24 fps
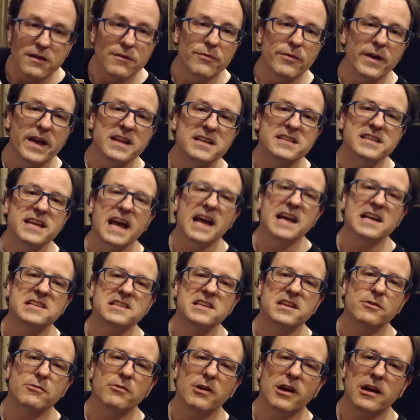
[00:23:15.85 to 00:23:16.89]

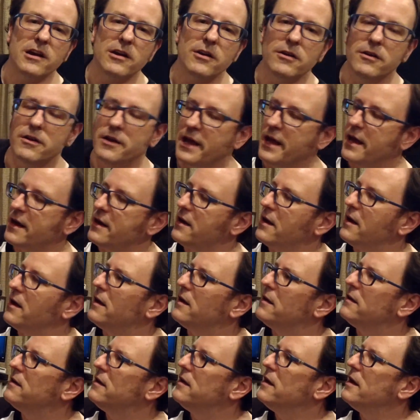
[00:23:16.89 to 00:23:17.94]
fantastic record, and,
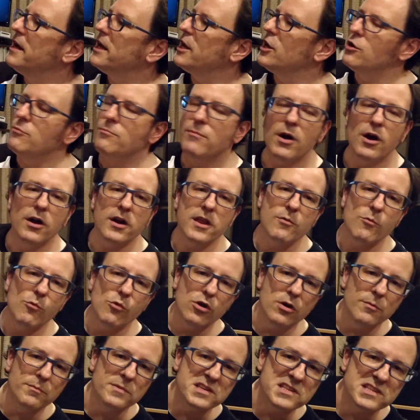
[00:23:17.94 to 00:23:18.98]
you know, Marty
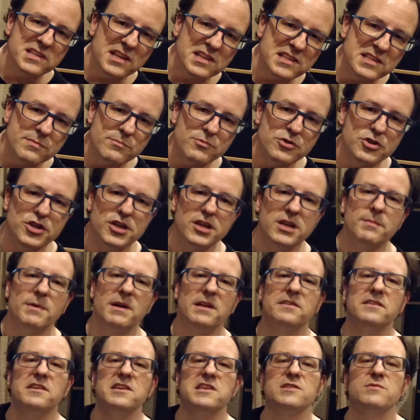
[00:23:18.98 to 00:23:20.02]
Worm has said some shit
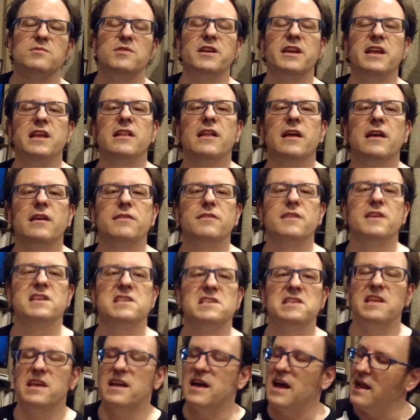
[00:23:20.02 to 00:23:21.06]
about this one. He, like, thinks
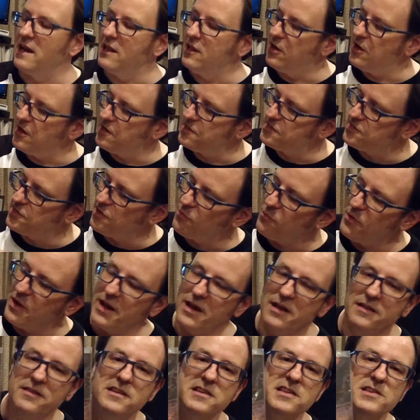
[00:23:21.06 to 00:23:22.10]
that they kind of lost their way
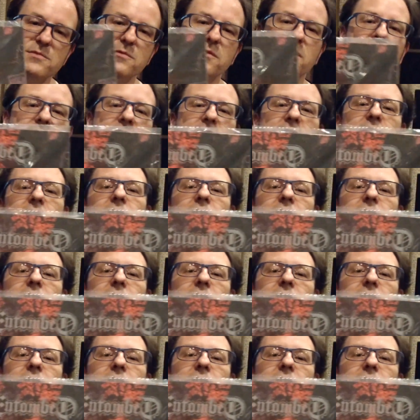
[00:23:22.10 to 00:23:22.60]
on this one, and,